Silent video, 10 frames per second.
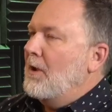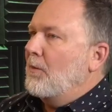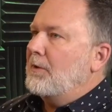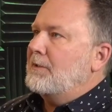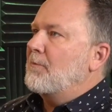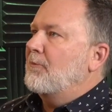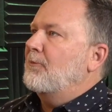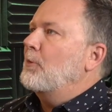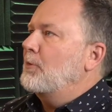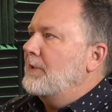What are some
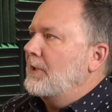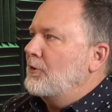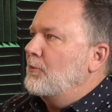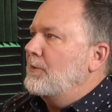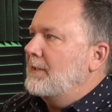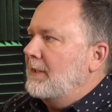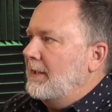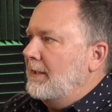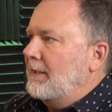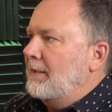foods that you
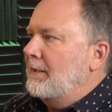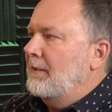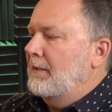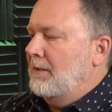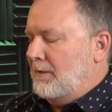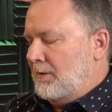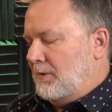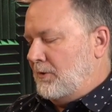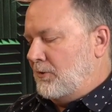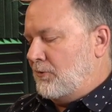see
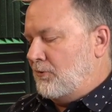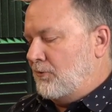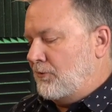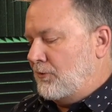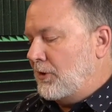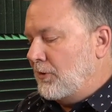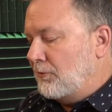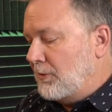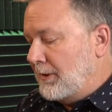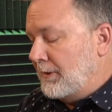
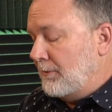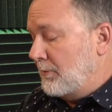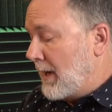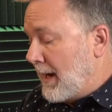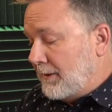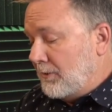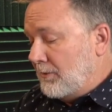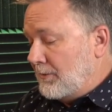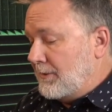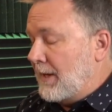children or
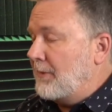toddlers that they're